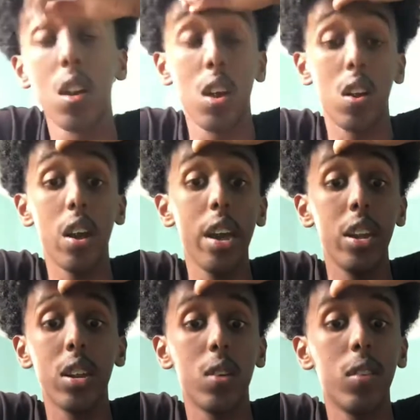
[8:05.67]
Alright,
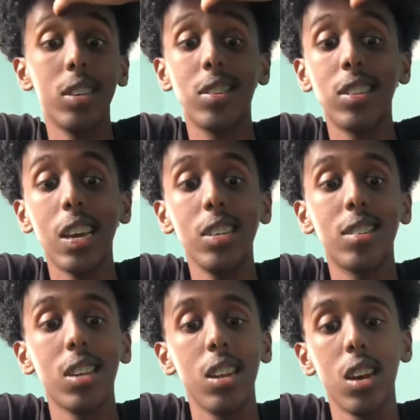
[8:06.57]
now let's taste
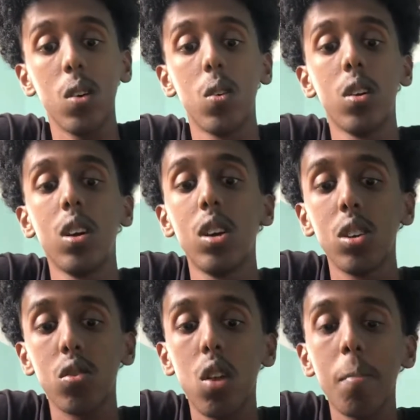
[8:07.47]
it now. It's
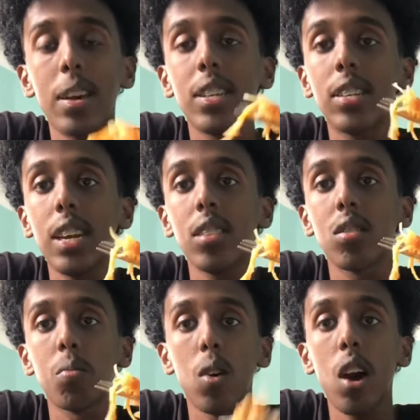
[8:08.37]
all about the taste,
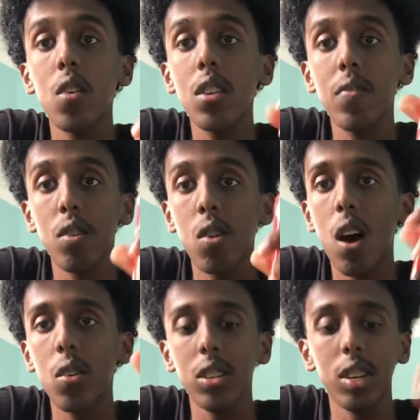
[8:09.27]
bro. I don't even know how
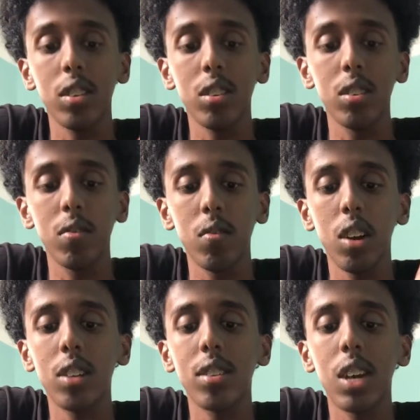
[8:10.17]
it tastes.
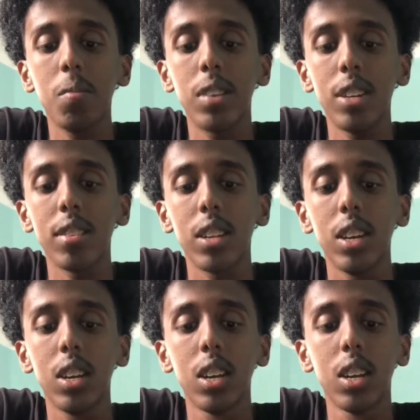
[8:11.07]
First time tasting it.